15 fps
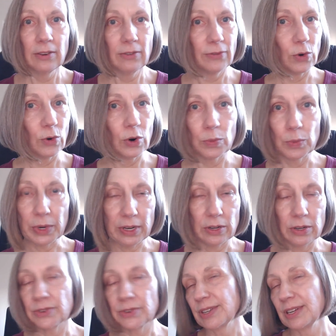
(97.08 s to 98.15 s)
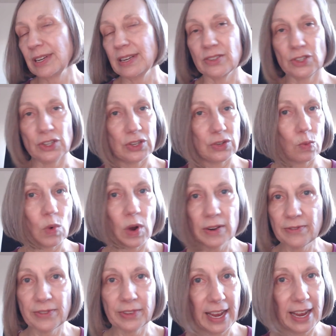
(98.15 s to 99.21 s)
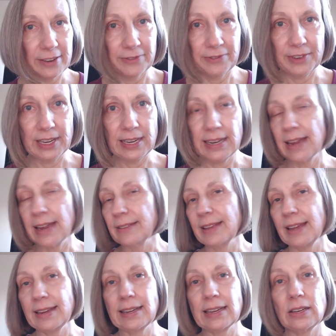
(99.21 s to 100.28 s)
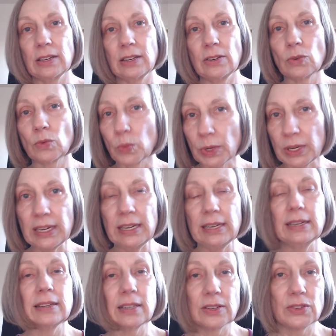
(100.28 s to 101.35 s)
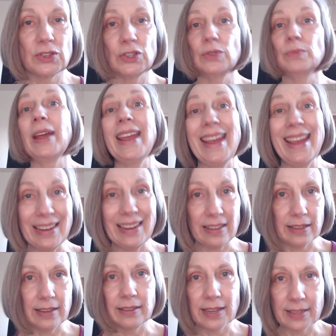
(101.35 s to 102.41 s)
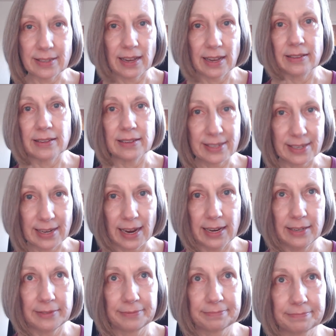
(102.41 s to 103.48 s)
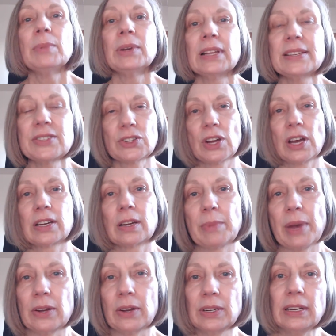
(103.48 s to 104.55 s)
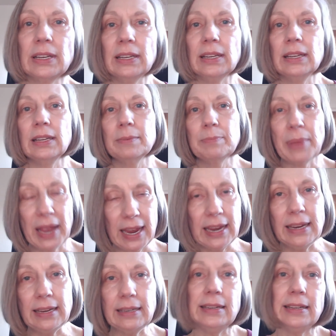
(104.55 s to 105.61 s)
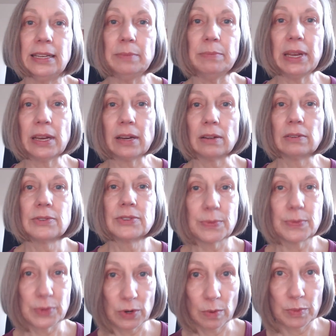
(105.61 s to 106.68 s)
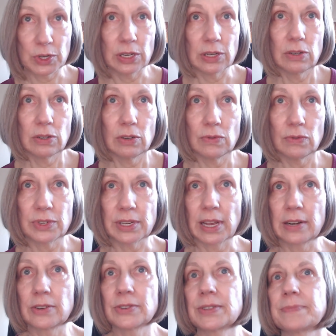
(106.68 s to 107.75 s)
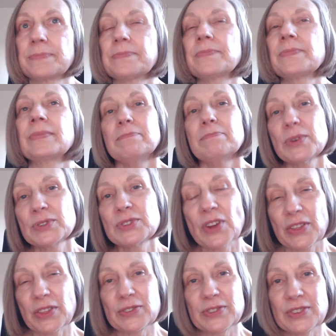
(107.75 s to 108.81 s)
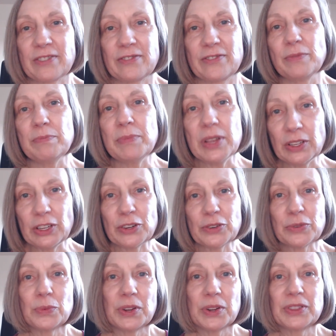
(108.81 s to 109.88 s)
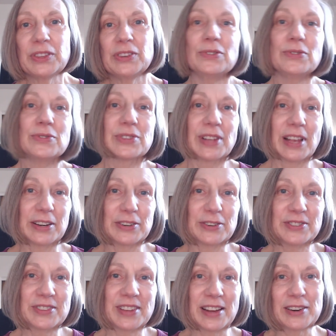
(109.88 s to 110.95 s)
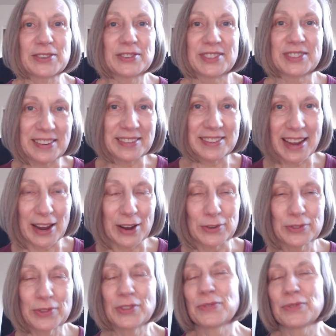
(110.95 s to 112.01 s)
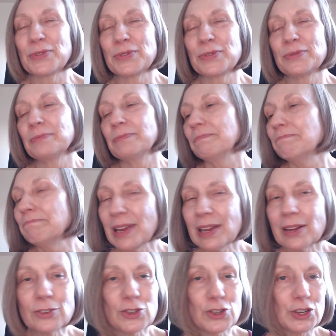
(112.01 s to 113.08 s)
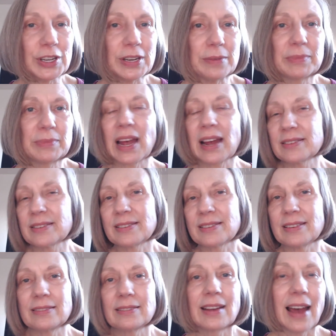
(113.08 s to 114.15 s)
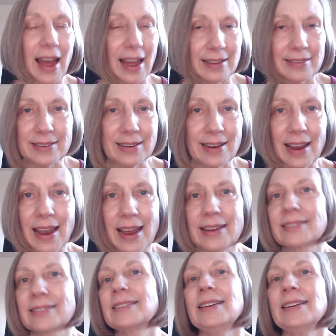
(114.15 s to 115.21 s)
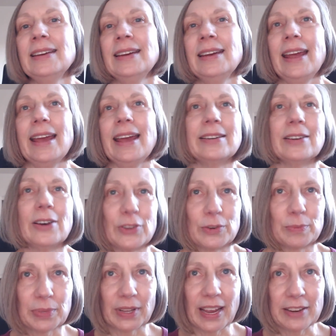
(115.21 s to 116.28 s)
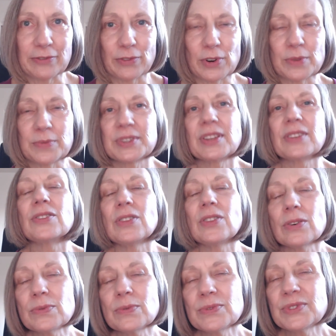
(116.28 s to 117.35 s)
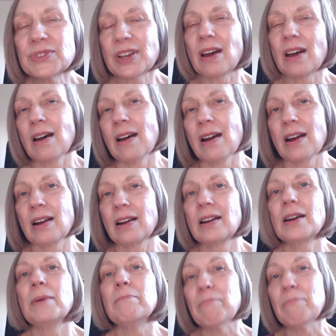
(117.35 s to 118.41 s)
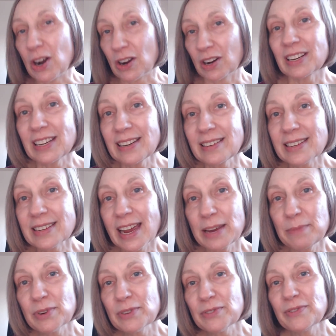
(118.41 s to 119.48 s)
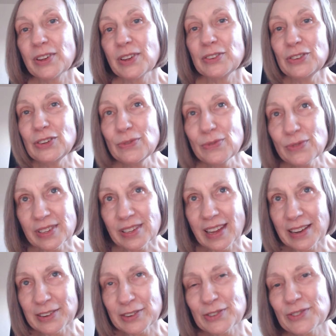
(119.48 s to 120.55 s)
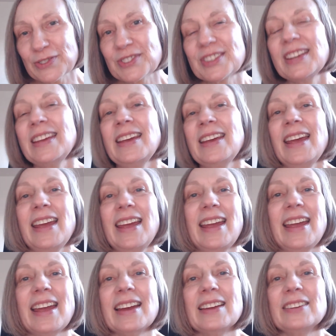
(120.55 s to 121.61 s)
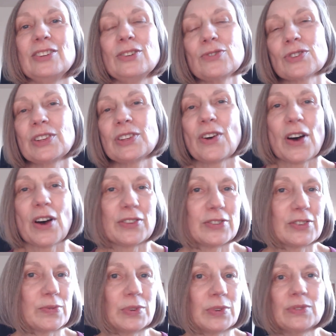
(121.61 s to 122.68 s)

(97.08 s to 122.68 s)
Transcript: for readers is just one flat fee, and they can read and consume anything that's on the site. But let's talk about paid email subscription newsletters. Most authors are familiar with the newsletters that are sent out through MailChimp, Constant Contact, and other platforms. Those are marketing type of newsletters, and usually authors will